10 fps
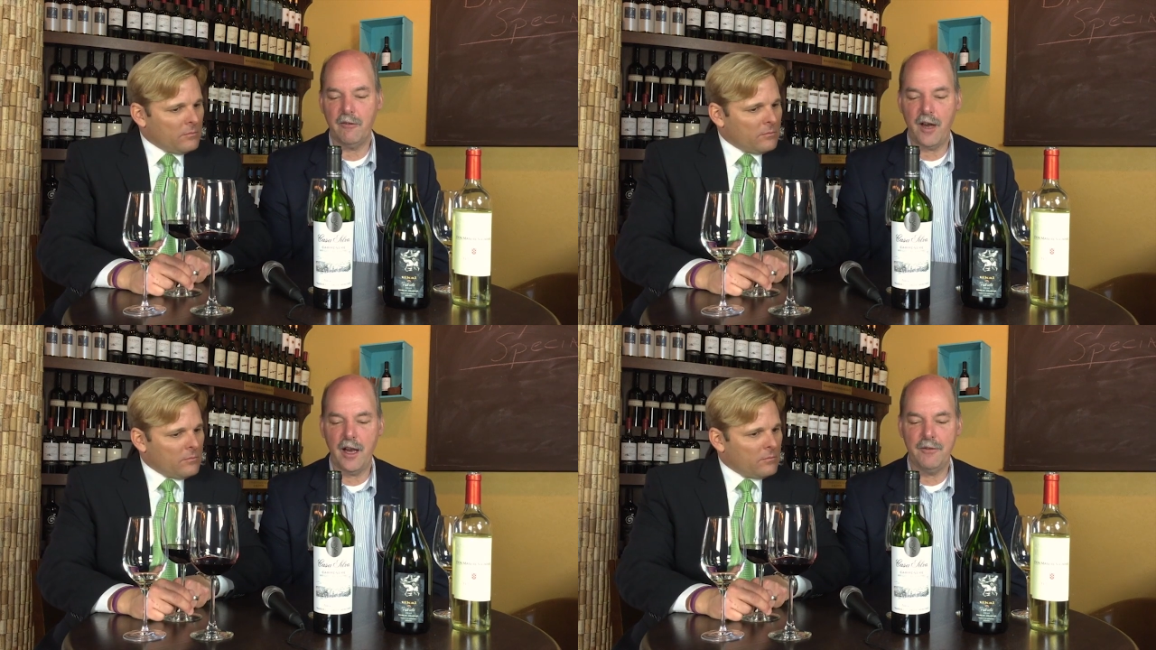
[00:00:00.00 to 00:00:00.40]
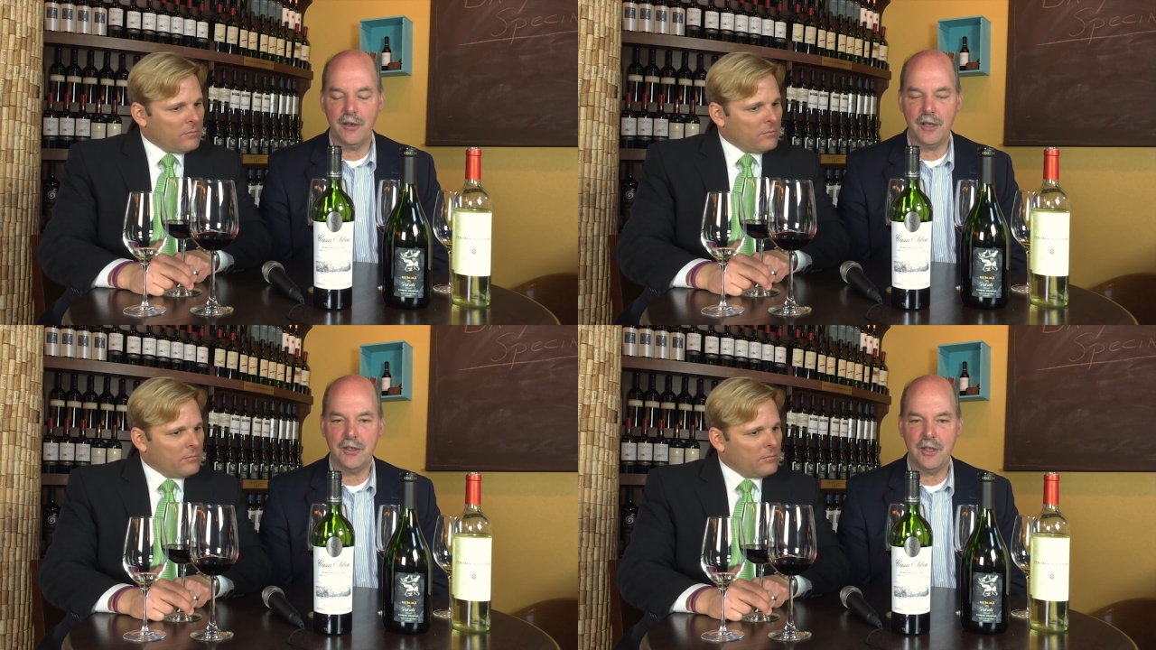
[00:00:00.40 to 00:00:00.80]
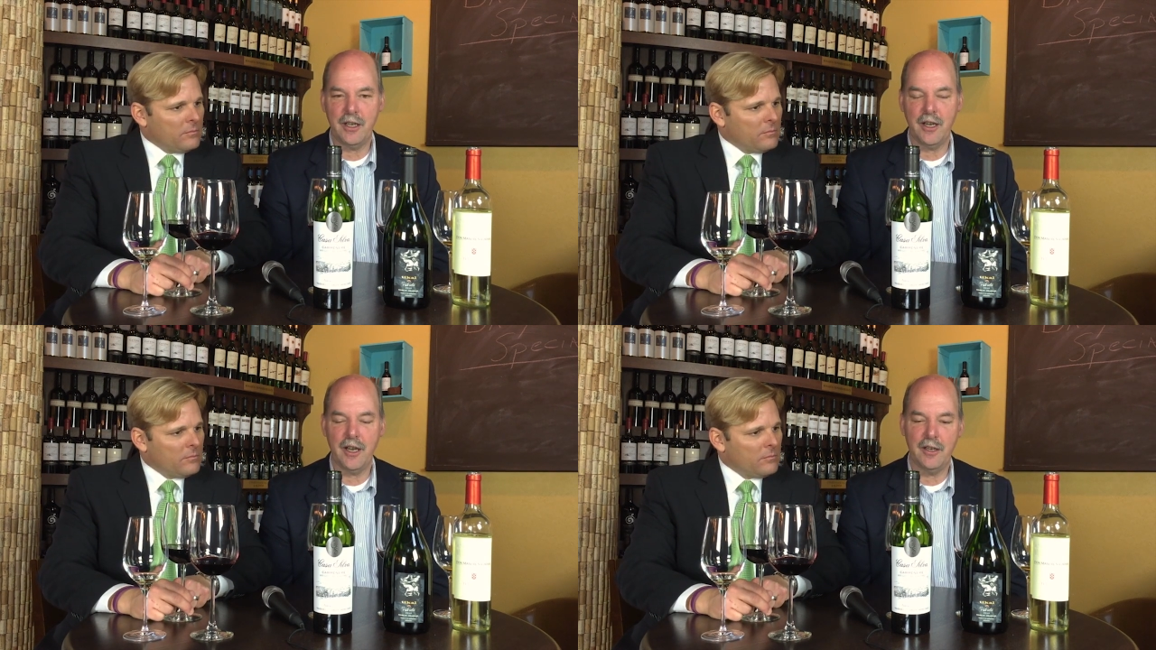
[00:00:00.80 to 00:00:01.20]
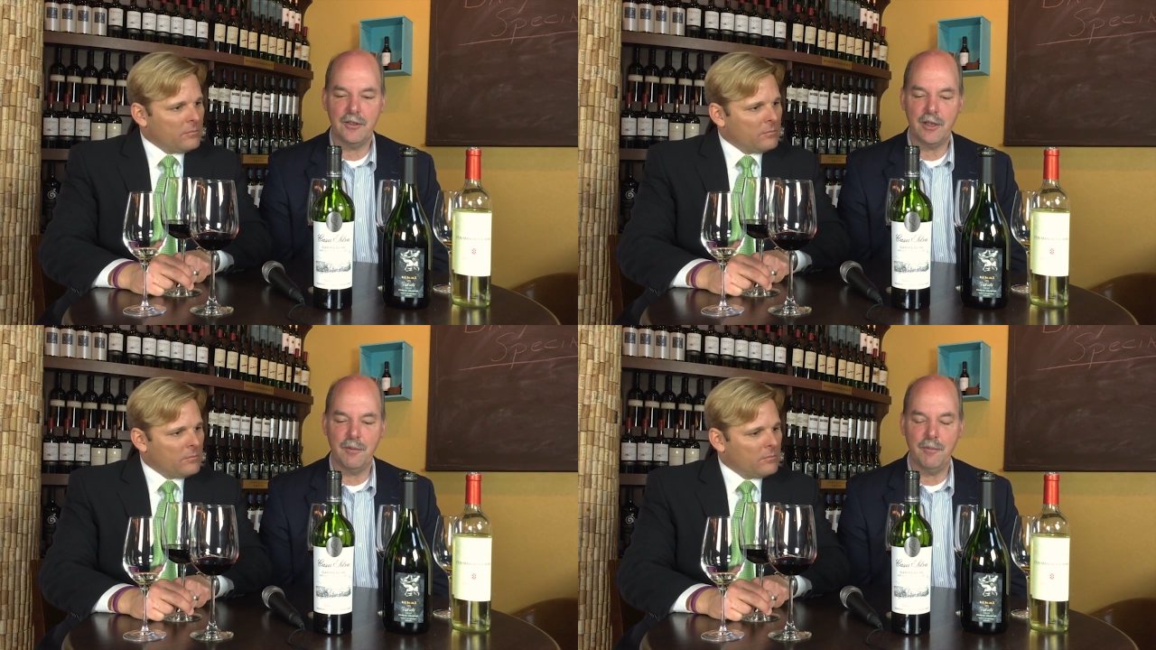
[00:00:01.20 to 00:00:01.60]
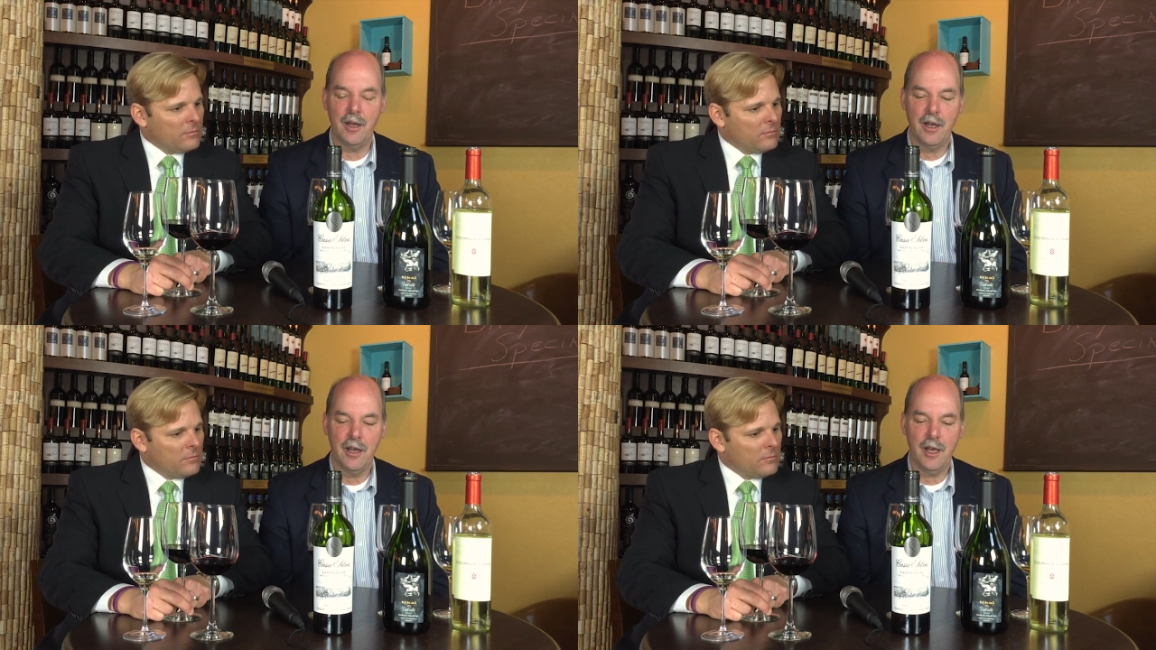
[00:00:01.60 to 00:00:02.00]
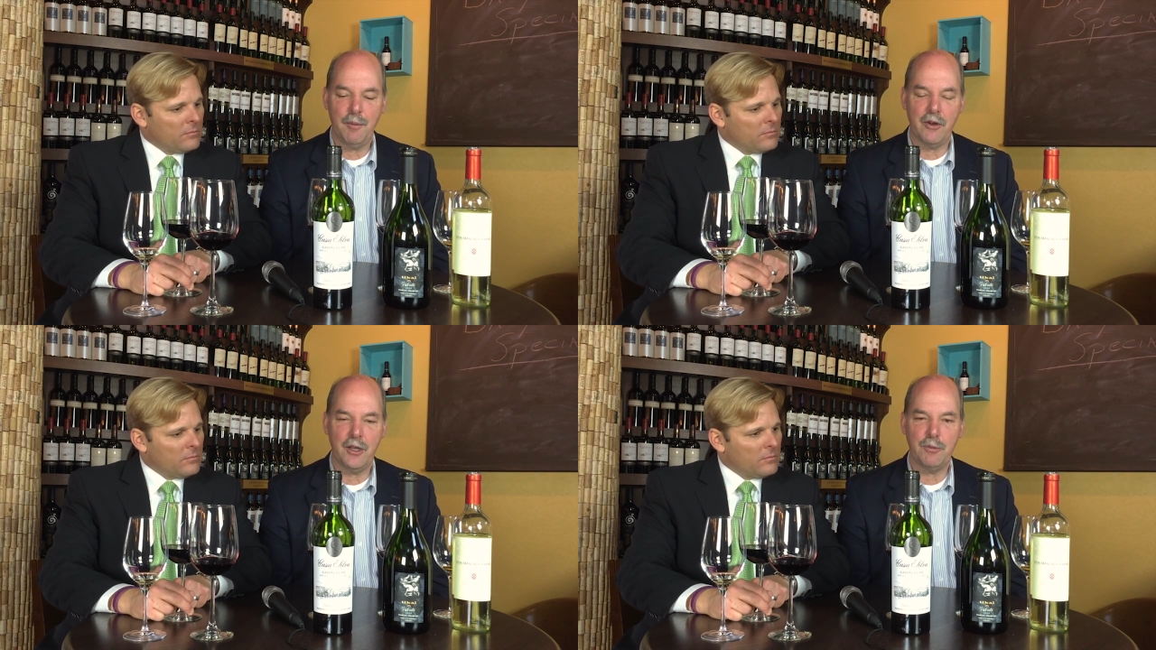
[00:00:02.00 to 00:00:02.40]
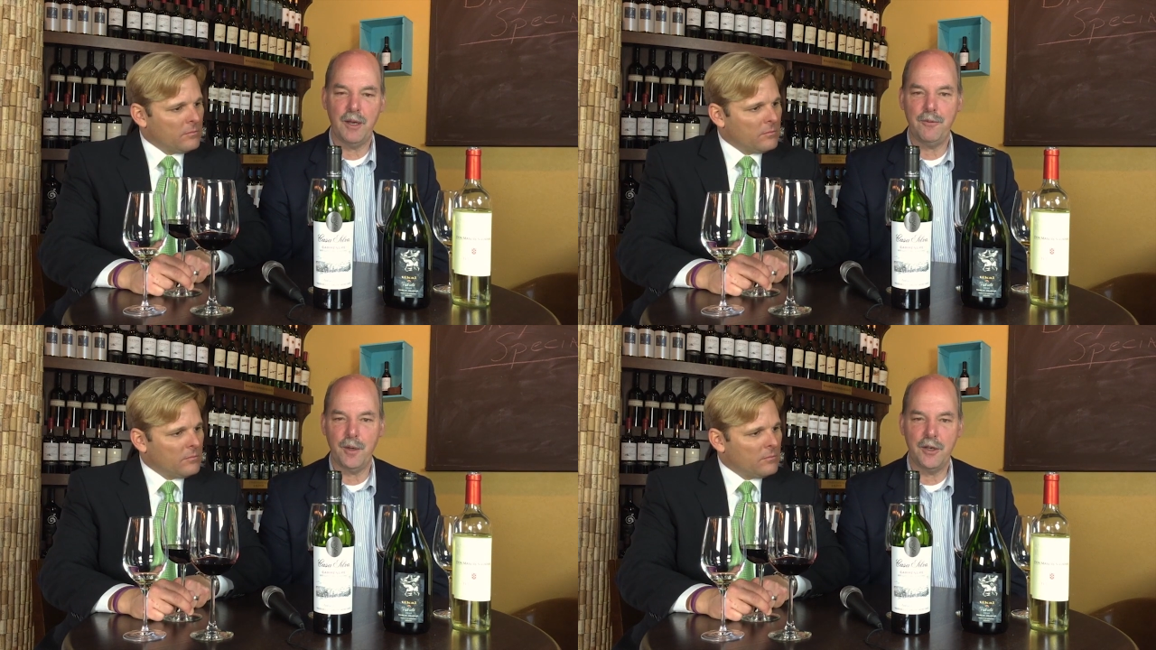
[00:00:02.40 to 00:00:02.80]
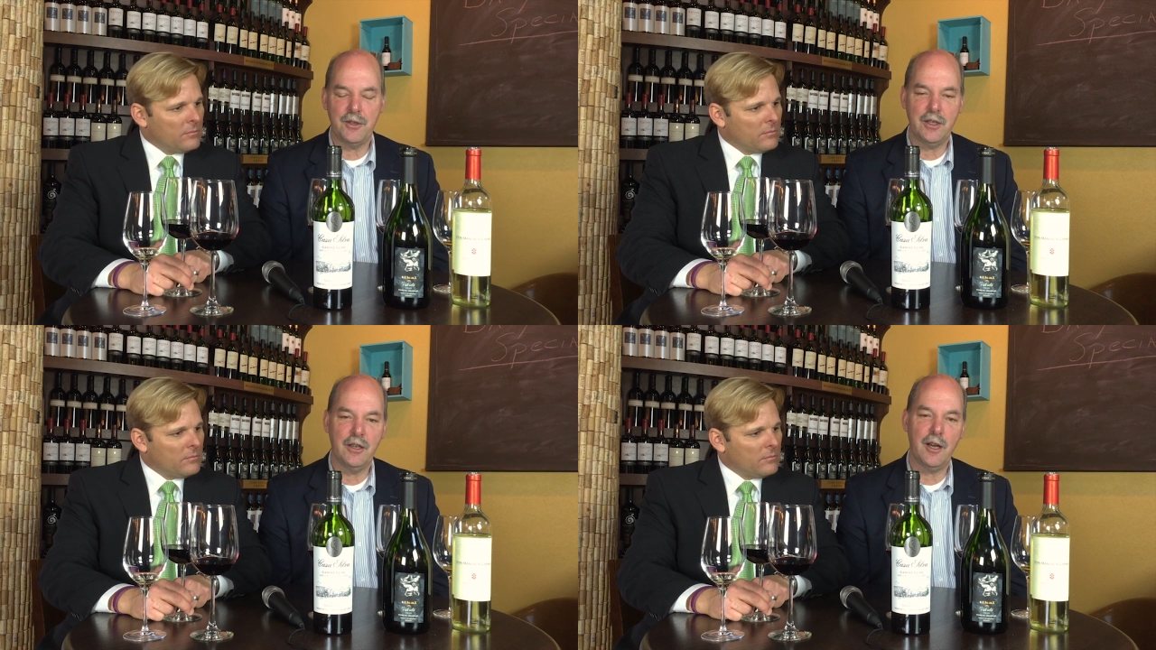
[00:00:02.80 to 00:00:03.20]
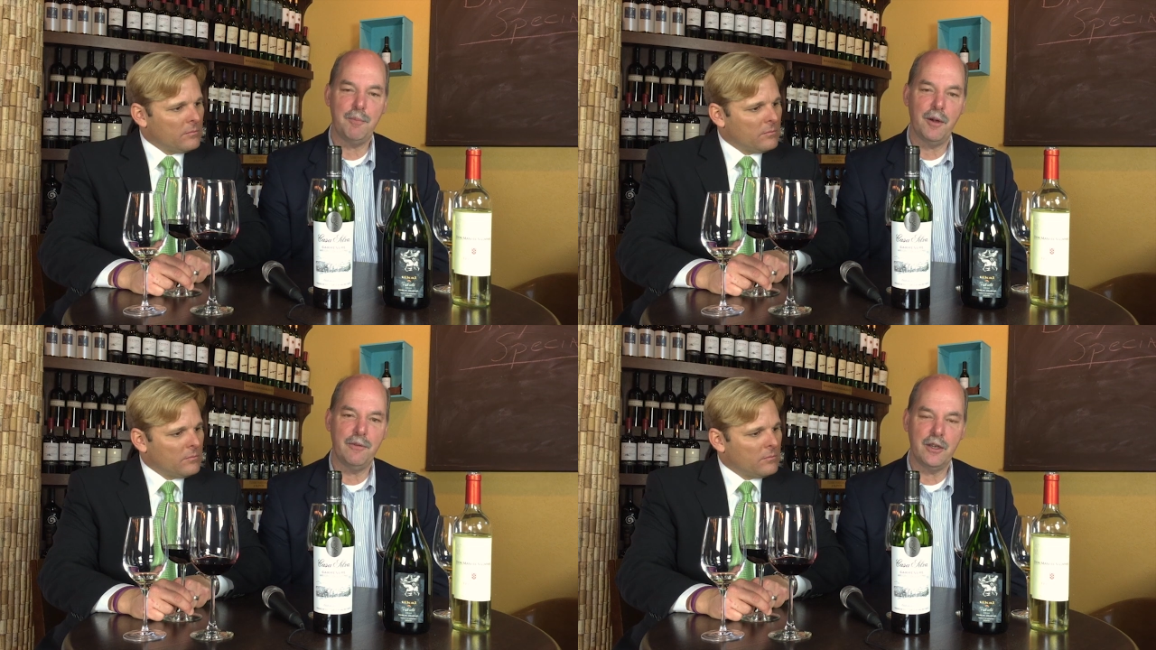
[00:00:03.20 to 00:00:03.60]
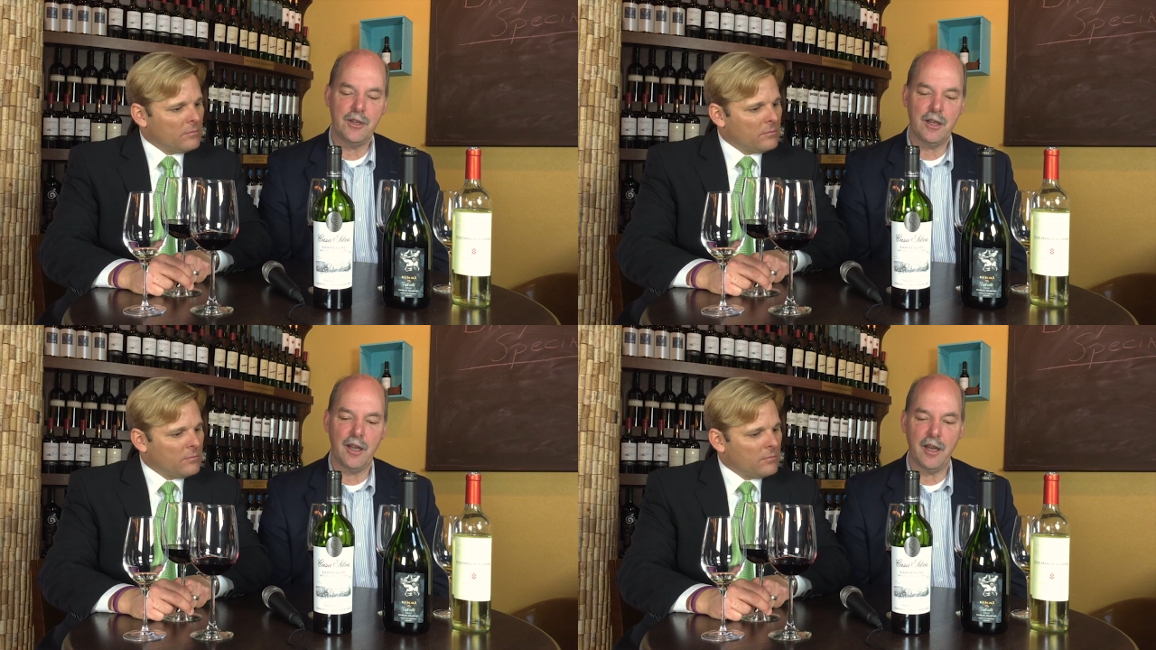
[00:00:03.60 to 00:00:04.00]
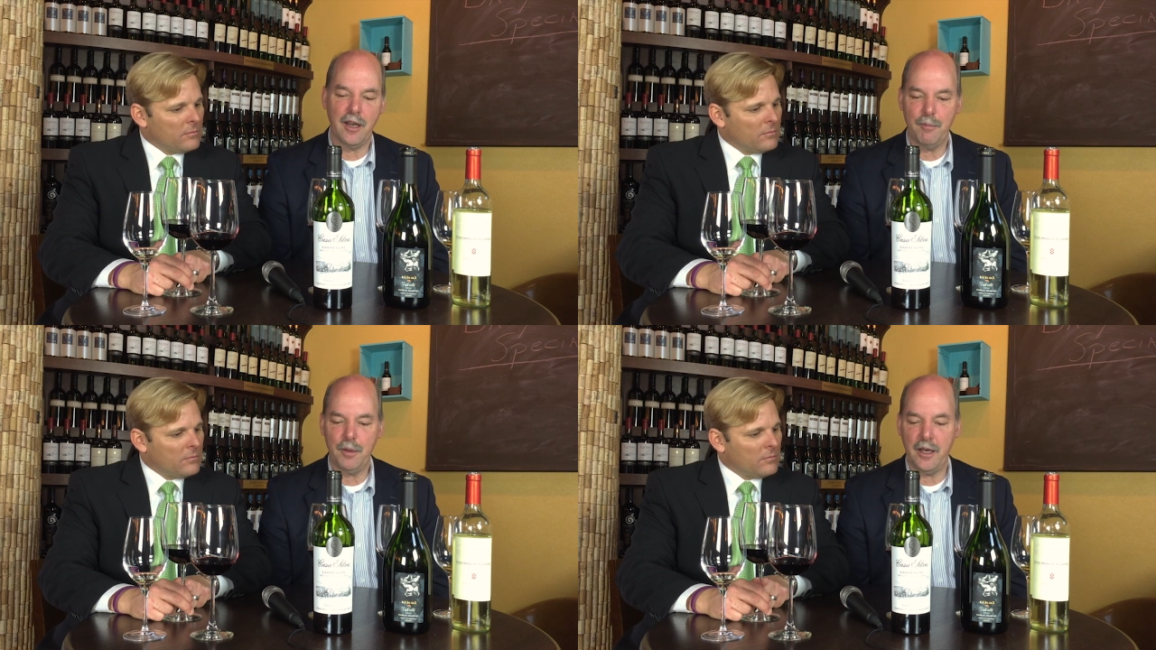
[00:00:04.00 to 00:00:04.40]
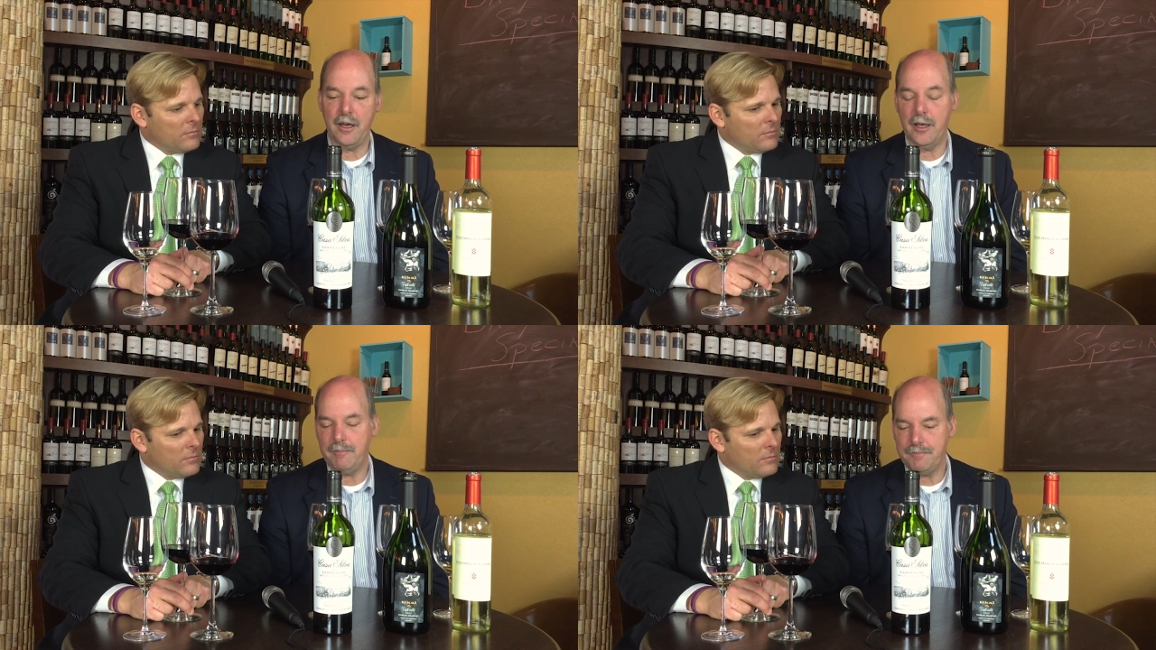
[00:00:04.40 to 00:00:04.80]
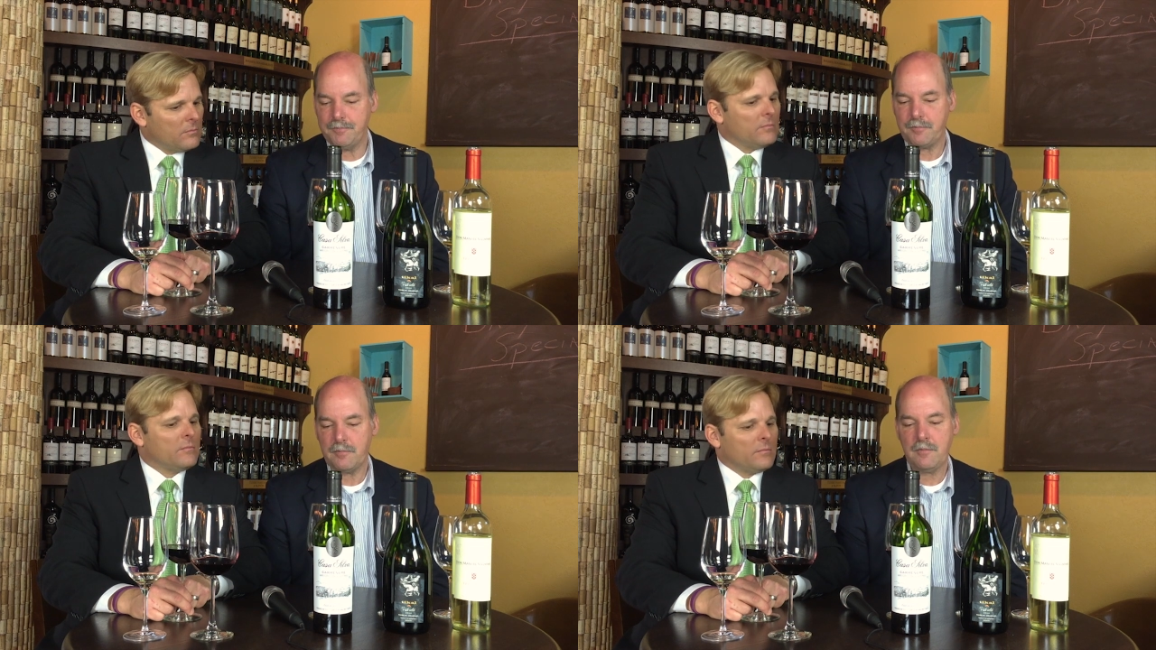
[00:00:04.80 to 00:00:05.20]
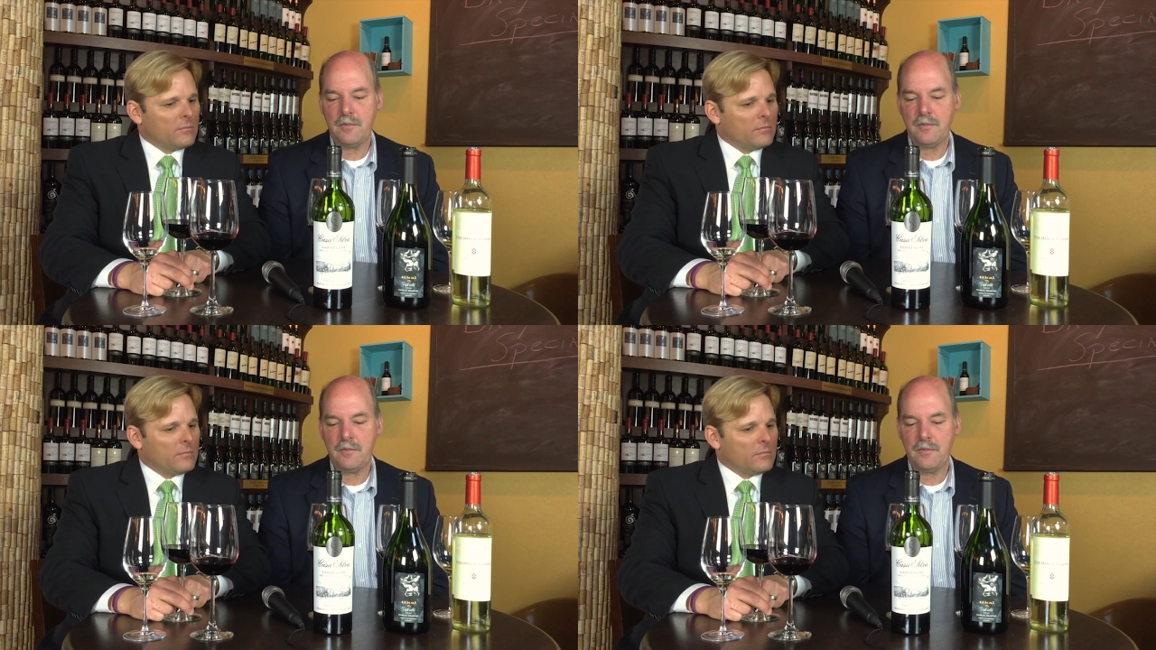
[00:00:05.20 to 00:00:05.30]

Speaker 1: arrived in Argentina, and some immigrants went from Argentina up over to Chile and planted it. Hmm.